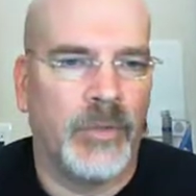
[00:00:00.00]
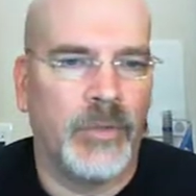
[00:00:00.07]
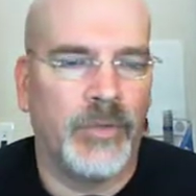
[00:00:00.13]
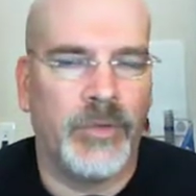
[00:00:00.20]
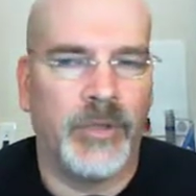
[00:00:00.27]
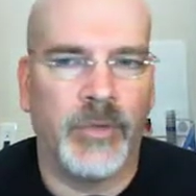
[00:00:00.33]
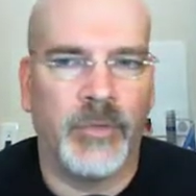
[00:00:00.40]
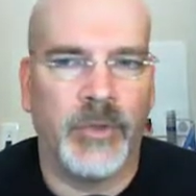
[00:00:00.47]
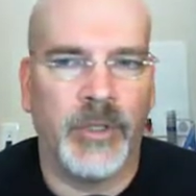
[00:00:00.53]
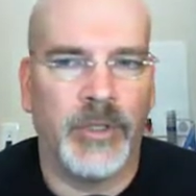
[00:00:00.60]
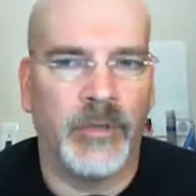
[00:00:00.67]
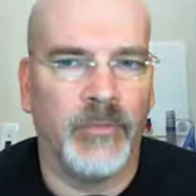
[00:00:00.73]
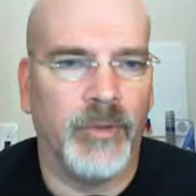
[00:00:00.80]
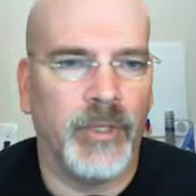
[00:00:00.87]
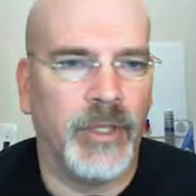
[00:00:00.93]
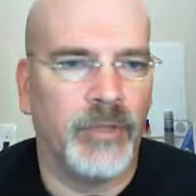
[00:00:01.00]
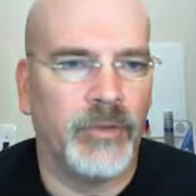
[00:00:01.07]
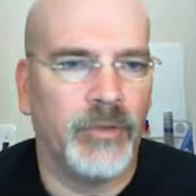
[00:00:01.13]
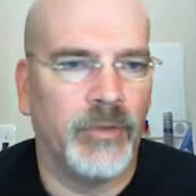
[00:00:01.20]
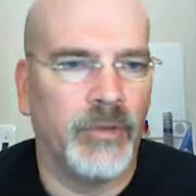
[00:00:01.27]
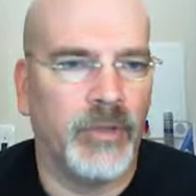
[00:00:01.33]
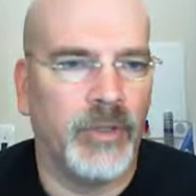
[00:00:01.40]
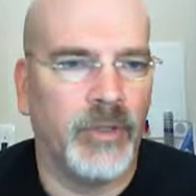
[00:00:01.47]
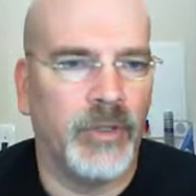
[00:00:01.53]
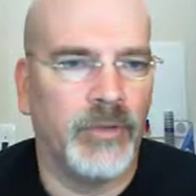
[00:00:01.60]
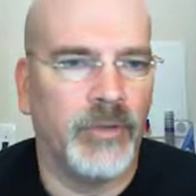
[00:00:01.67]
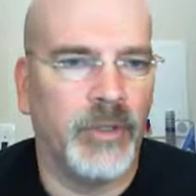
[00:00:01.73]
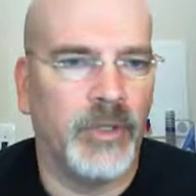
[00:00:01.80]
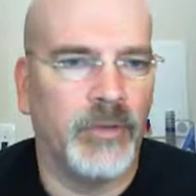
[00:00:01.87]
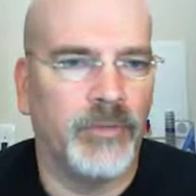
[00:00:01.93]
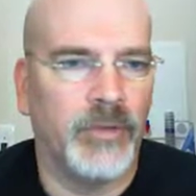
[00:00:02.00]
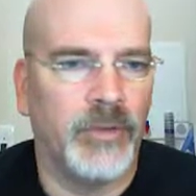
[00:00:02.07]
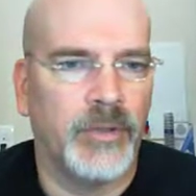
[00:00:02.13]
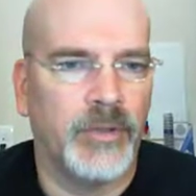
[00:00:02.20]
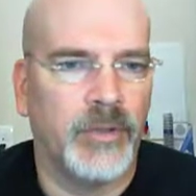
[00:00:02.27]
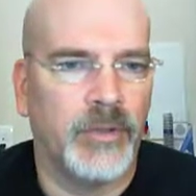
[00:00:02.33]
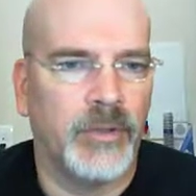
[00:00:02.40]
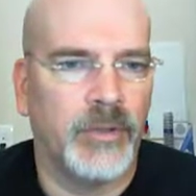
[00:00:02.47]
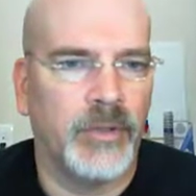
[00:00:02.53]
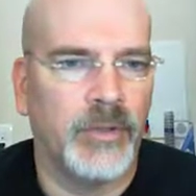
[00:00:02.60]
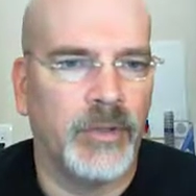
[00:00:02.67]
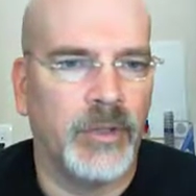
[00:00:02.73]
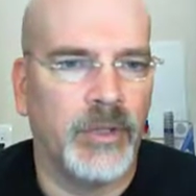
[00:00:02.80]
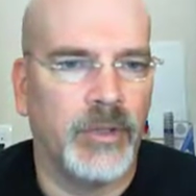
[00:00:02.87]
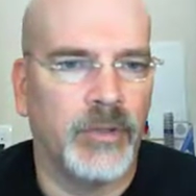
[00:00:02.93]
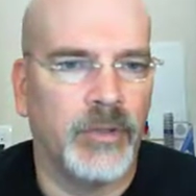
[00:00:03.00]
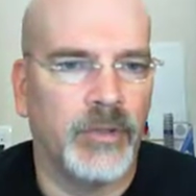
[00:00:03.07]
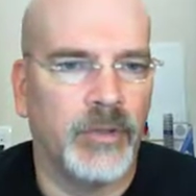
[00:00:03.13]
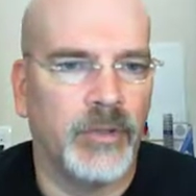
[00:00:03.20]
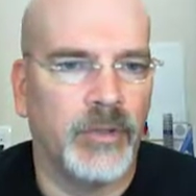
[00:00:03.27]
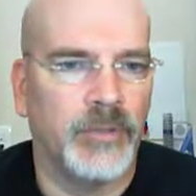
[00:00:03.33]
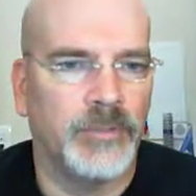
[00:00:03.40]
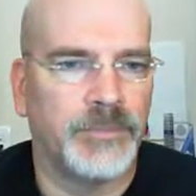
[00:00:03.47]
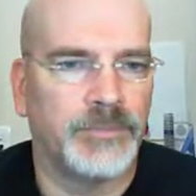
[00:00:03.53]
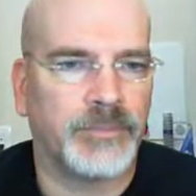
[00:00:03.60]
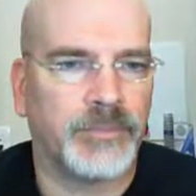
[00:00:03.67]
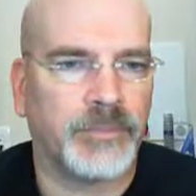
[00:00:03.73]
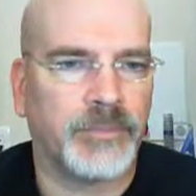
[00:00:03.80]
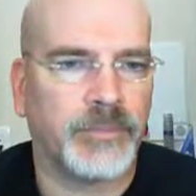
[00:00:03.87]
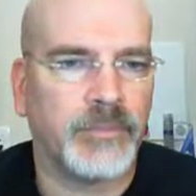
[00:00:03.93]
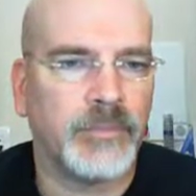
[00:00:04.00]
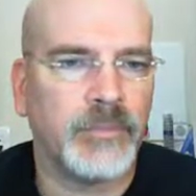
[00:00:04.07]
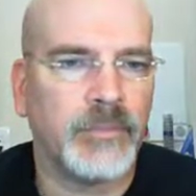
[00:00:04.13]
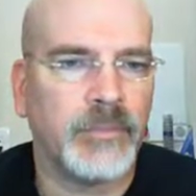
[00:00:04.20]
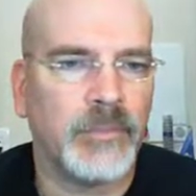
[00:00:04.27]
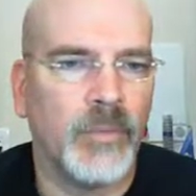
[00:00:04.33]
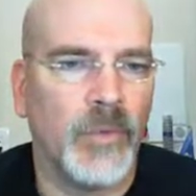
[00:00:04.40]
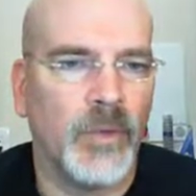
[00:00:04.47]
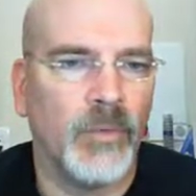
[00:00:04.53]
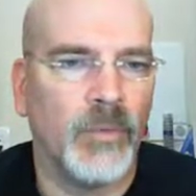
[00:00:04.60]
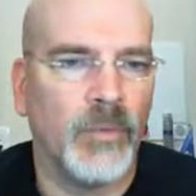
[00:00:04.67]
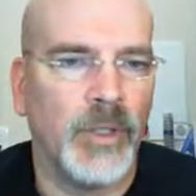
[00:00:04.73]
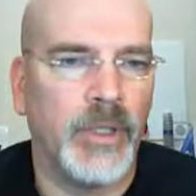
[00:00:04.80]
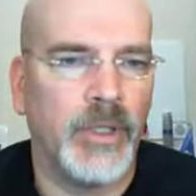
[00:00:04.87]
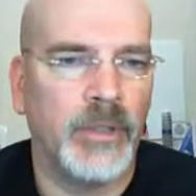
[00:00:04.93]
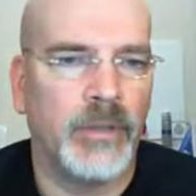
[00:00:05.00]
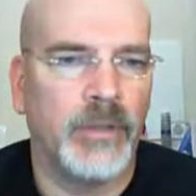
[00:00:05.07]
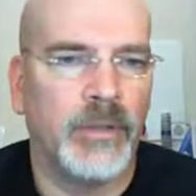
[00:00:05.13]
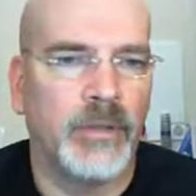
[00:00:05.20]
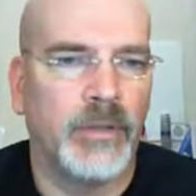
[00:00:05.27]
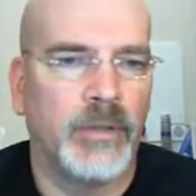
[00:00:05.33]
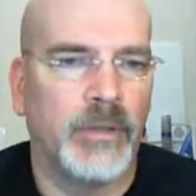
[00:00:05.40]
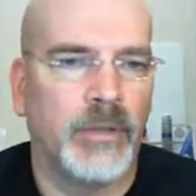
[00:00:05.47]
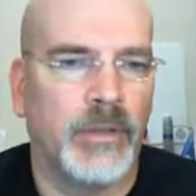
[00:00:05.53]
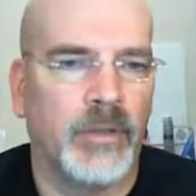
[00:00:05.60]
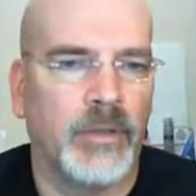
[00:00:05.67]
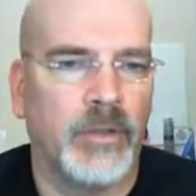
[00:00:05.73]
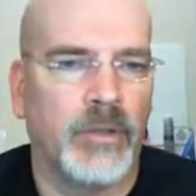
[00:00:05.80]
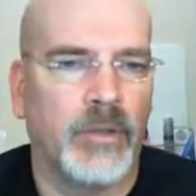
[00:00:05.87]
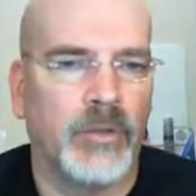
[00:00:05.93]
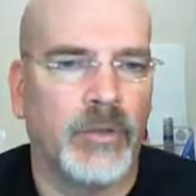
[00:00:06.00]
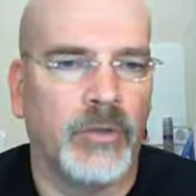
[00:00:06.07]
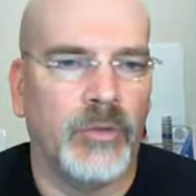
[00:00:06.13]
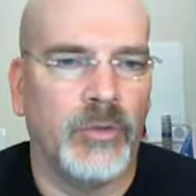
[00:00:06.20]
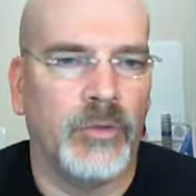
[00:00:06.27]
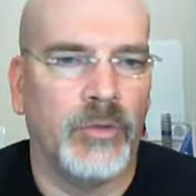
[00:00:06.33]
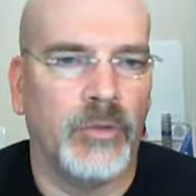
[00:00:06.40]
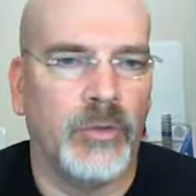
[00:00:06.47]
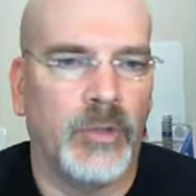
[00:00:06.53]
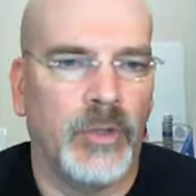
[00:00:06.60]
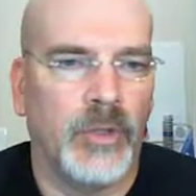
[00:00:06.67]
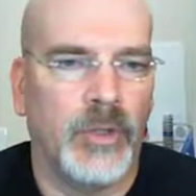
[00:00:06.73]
PCL mark and rocks is all that's left. Okay, so when 2